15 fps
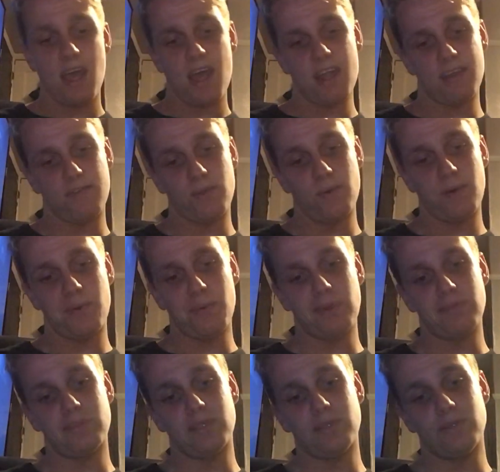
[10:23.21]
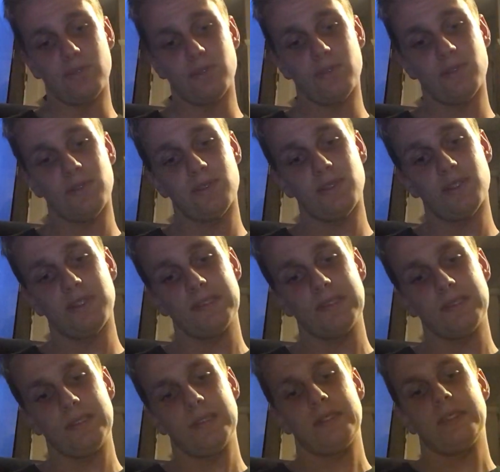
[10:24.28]
And if you are one of those
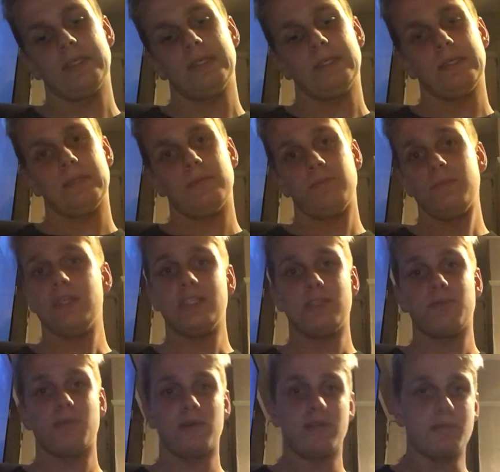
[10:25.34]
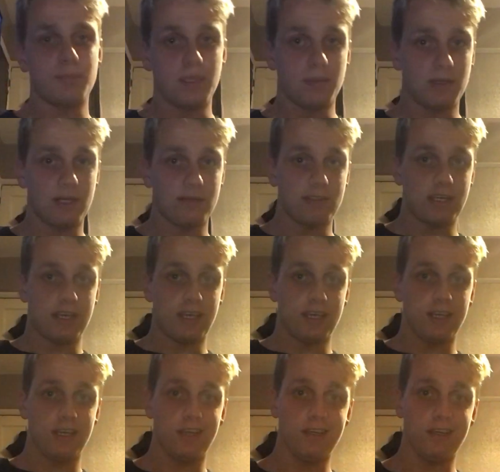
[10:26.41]
mean-spirited people out there,